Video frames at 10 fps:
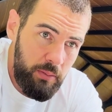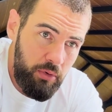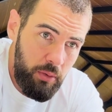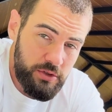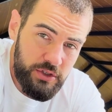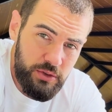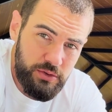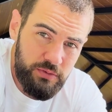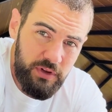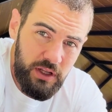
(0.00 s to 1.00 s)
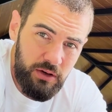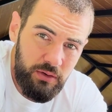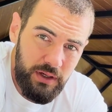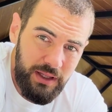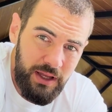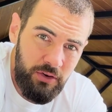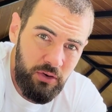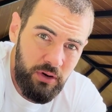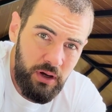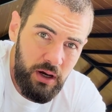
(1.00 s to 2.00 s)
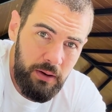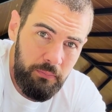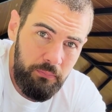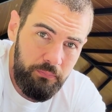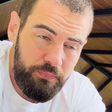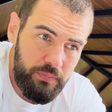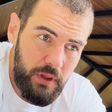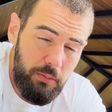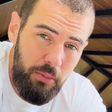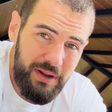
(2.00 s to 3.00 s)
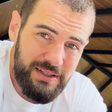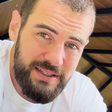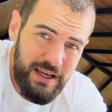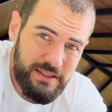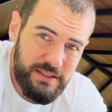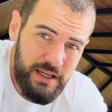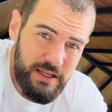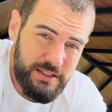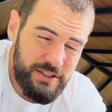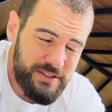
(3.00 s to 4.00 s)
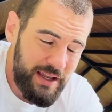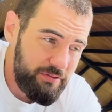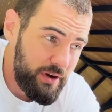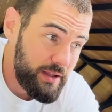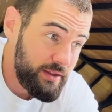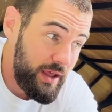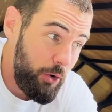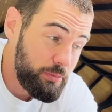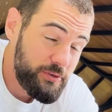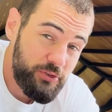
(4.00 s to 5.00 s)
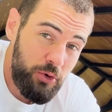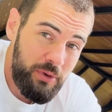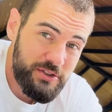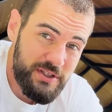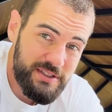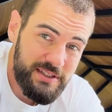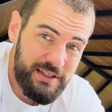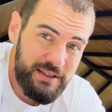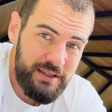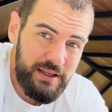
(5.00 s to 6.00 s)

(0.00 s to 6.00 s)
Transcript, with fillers: probably watch a YouTube video again on um, mobility exercises because that fucking helped so much yesterday.